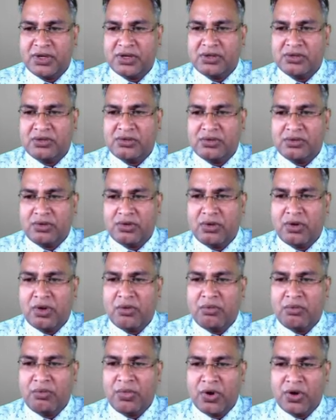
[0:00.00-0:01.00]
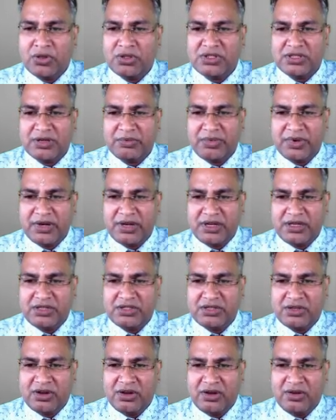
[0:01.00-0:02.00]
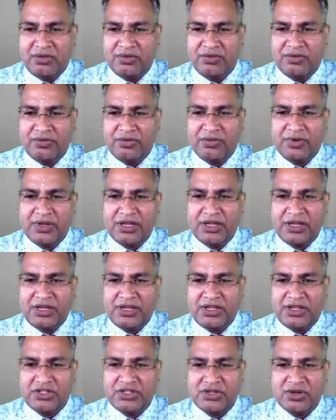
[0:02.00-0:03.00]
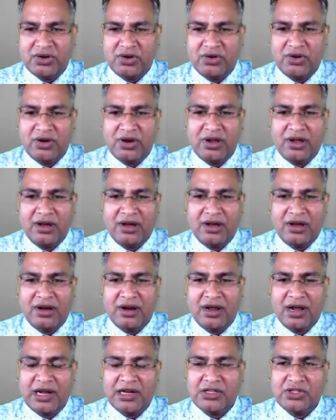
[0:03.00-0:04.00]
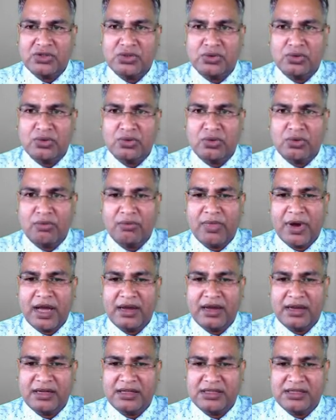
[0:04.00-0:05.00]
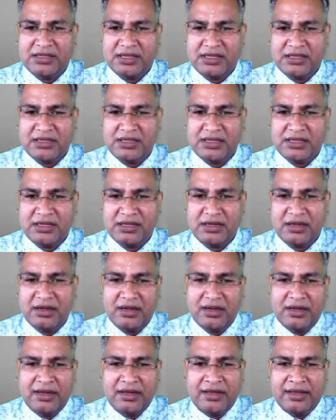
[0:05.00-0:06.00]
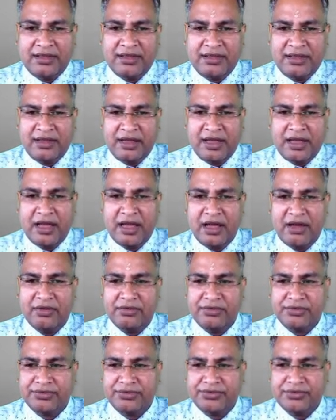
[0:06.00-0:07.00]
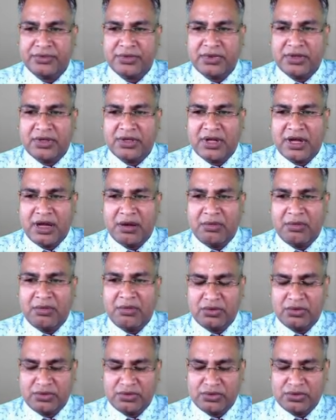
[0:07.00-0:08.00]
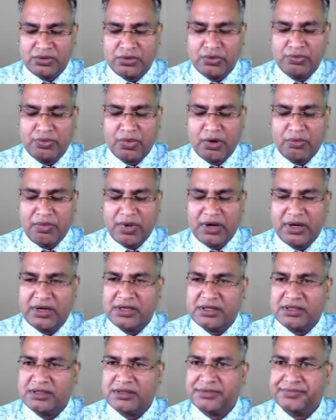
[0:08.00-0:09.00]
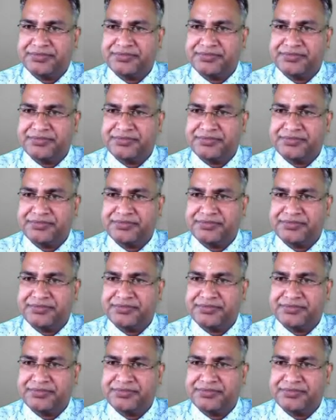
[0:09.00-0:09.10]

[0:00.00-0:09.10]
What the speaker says: So both subtrees of each node are also binary search tree. They have above two properties.